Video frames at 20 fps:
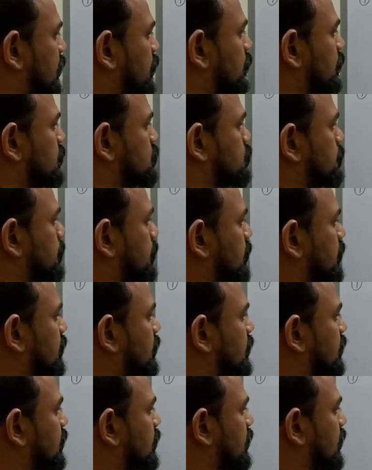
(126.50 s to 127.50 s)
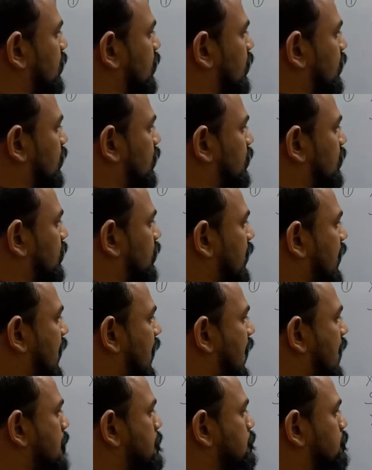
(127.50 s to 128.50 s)
going to be
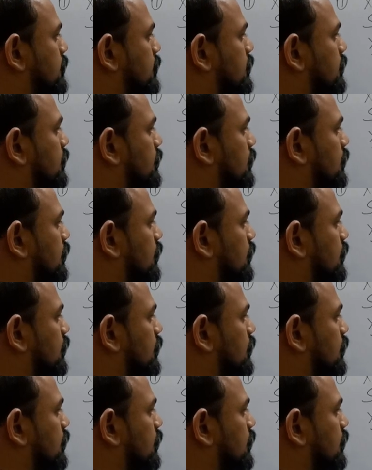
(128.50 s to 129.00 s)
m